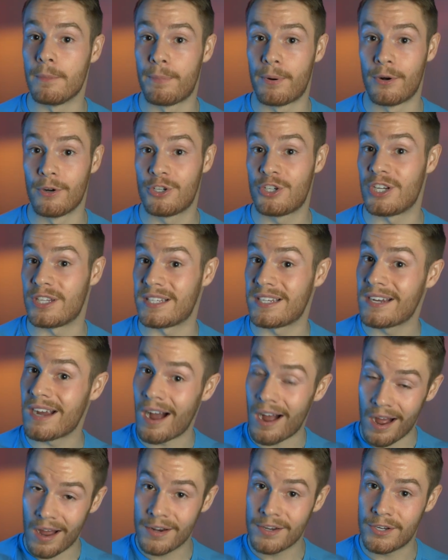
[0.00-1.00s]
purchase
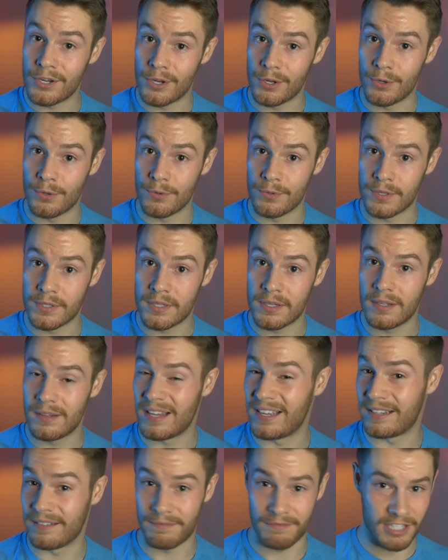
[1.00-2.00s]
condos,
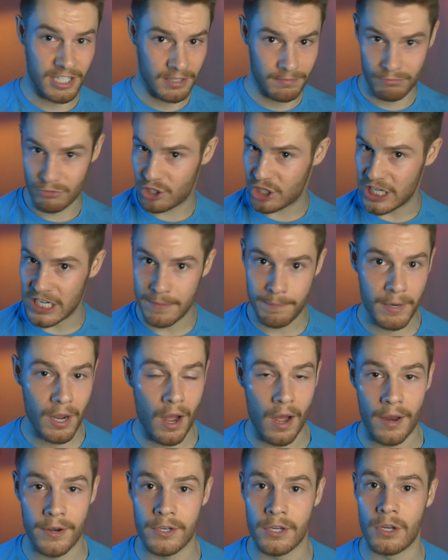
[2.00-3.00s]
like a cheap
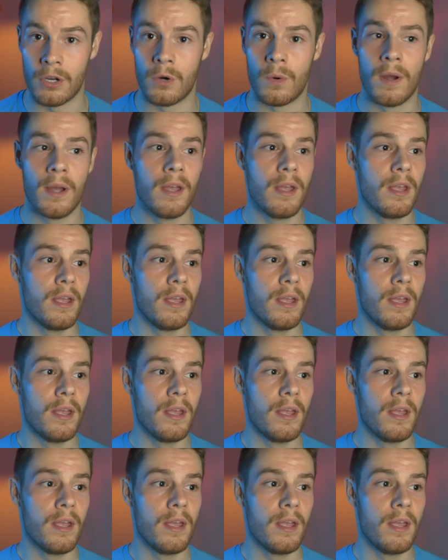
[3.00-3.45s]
condo